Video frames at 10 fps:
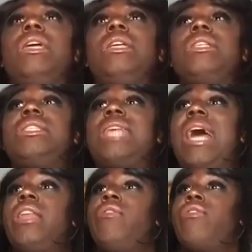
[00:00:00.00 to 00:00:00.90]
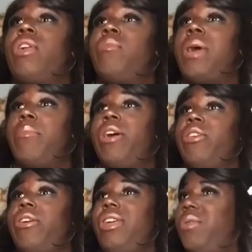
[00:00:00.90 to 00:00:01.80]
sat in front of my
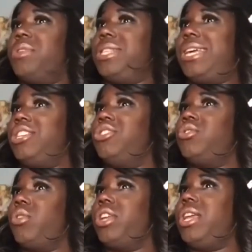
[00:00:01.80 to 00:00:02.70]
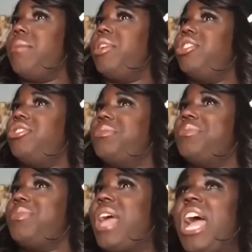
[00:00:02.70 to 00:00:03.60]
mother, it was like a distorted image.
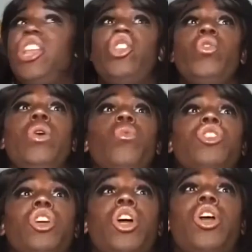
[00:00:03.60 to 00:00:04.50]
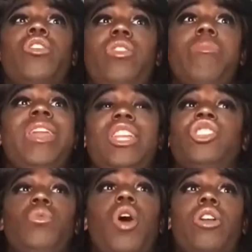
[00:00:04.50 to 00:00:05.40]
I knew it was her the minute
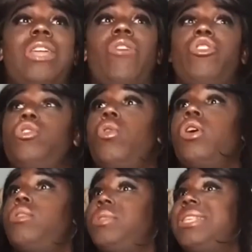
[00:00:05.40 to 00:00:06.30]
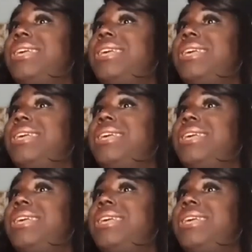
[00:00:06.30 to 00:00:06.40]
she walked out the door. It was like,